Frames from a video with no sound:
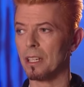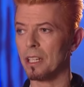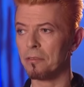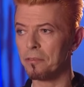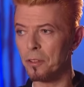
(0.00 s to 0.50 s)

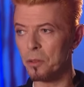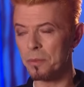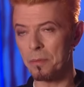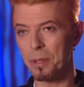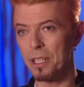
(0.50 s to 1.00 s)

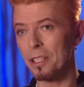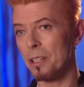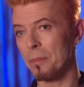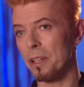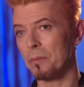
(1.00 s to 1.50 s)
informed opinion
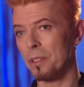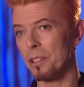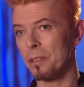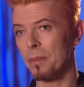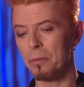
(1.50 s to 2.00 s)
about
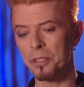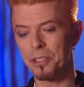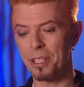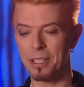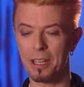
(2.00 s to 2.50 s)
Buddhism. I wouldn't
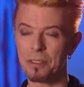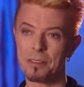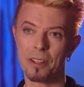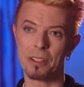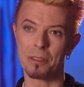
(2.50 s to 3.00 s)
say that I was a
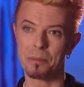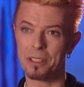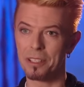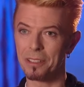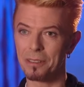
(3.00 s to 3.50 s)
very good
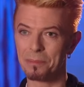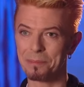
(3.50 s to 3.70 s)
Buddhist,